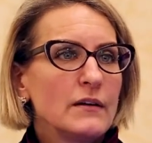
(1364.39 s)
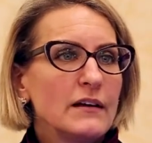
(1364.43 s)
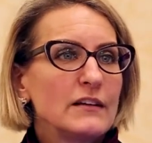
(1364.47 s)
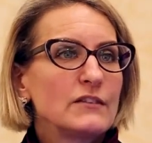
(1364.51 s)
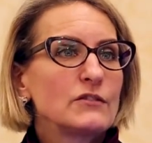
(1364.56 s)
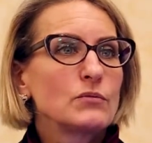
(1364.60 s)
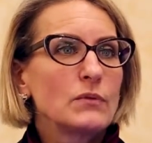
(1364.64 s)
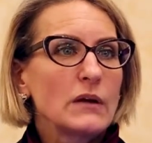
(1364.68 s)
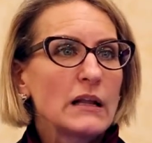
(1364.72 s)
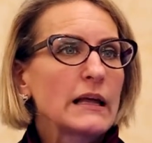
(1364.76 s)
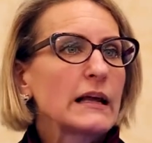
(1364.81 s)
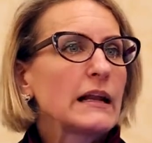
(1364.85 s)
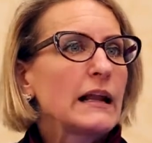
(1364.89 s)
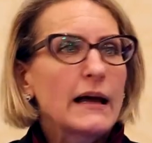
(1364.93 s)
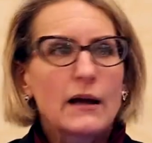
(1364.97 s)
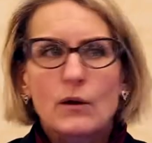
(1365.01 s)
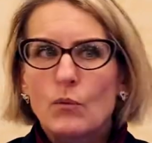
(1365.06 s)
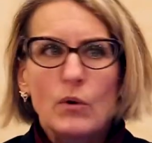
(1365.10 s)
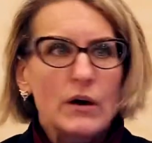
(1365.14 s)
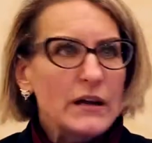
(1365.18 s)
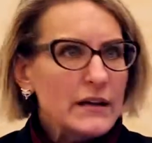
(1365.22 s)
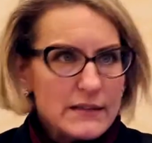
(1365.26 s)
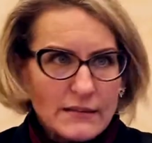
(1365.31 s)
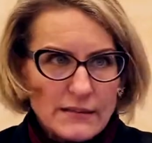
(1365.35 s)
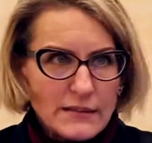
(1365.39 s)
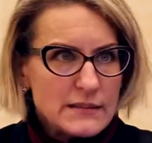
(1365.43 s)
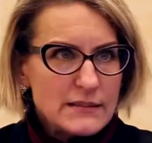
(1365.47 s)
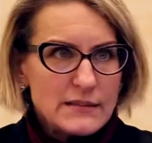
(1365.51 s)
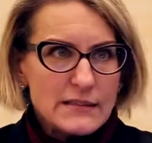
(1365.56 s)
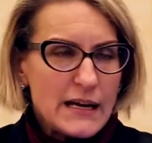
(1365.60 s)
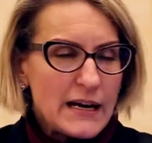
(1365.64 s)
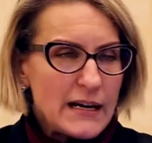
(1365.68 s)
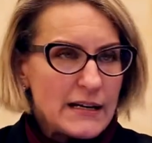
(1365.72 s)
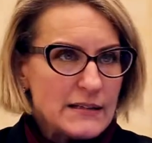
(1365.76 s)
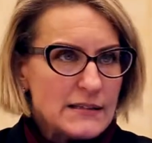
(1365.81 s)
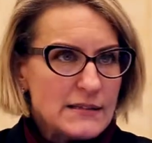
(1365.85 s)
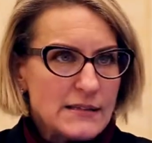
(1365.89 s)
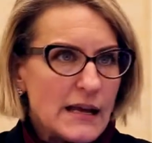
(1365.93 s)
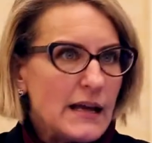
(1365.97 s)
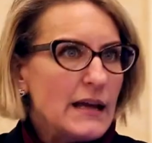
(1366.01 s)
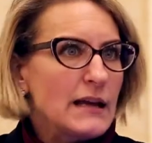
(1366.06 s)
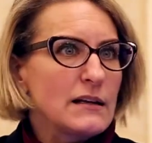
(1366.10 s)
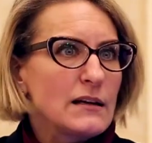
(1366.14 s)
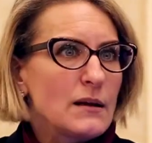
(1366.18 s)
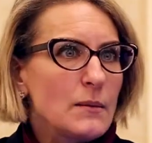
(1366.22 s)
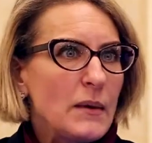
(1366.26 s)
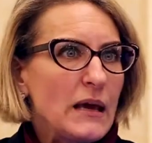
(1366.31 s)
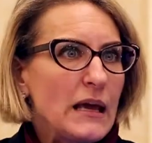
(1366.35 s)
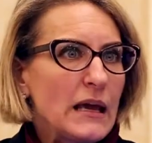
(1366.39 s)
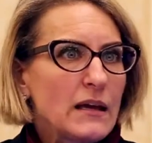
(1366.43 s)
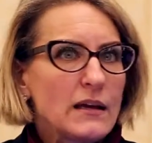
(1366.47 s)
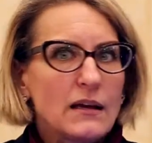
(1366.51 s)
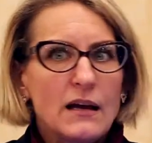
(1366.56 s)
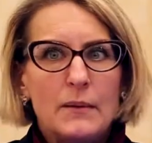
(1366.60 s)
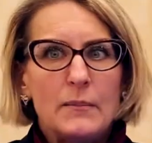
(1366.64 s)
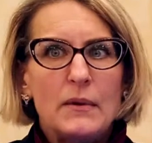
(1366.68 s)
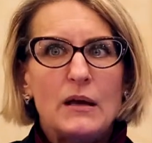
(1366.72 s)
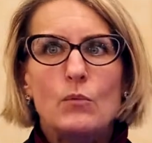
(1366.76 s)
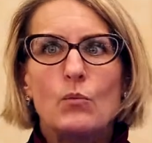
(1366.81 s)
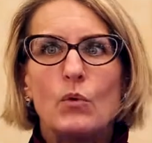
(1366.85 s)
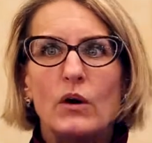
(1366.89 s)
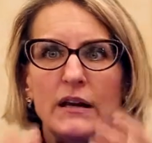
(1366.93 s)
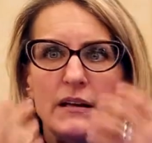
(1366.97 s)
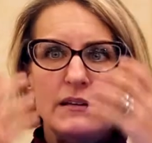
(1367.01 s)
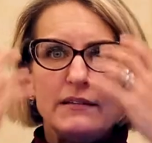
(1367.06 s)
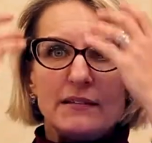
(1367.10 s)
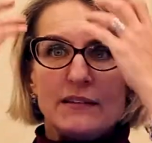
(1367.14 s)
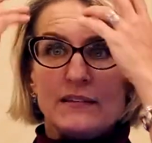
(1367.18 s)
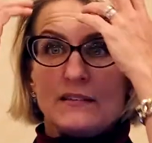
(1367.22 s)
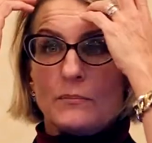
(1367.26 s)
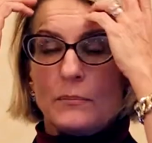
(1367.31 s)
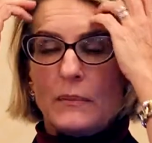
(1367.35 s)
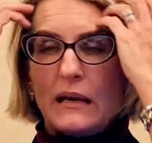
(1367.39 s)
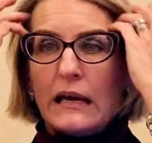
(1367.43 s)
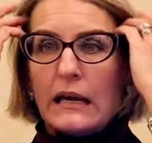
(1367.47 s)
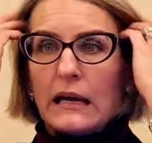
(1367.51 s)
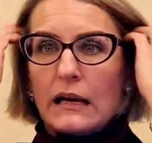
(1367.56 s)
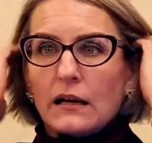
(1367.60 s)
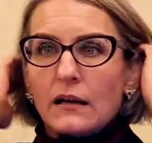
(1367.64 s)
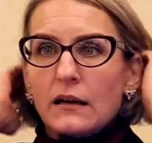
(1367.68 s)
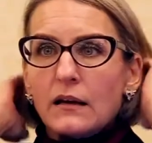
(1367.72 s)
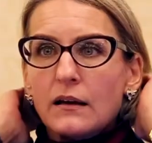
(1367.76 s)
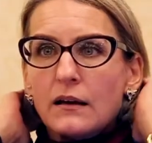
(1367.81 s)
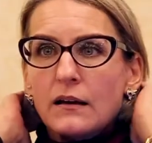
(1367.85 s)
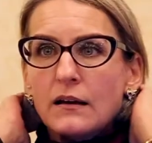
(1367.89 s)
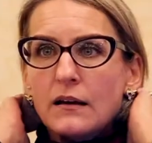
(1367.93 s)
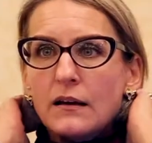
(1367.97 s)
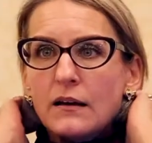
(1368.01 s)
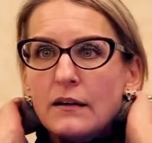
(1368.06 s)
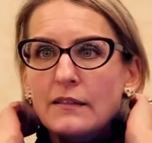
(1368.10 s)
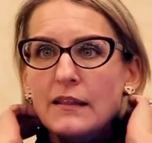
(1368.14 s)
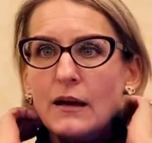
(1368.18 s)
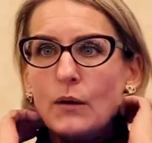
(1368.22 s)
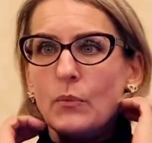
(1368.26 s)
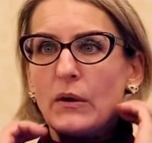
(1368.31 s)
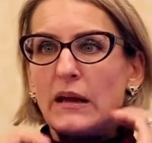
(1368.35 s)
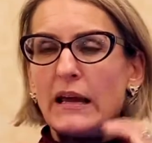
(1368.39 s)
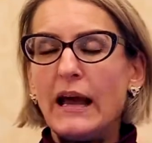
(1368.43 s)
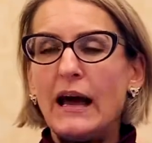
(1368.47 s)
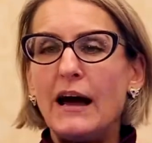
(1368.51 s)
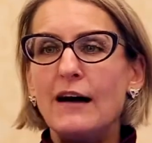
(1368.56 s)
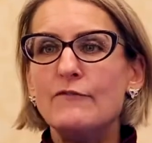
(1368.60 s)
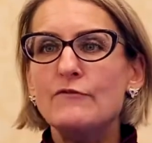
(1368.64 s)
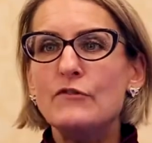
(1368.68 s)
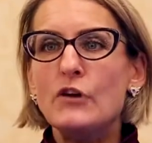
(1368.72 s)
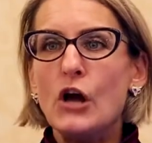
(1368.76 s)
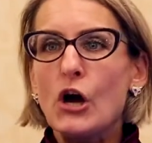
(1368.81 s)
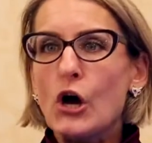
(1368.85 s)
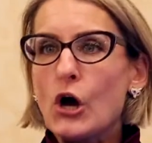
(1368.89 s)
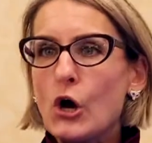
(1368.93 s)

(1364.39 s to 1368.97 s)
It's really like, what is this data saying to me? I mean, what does this mean? That we have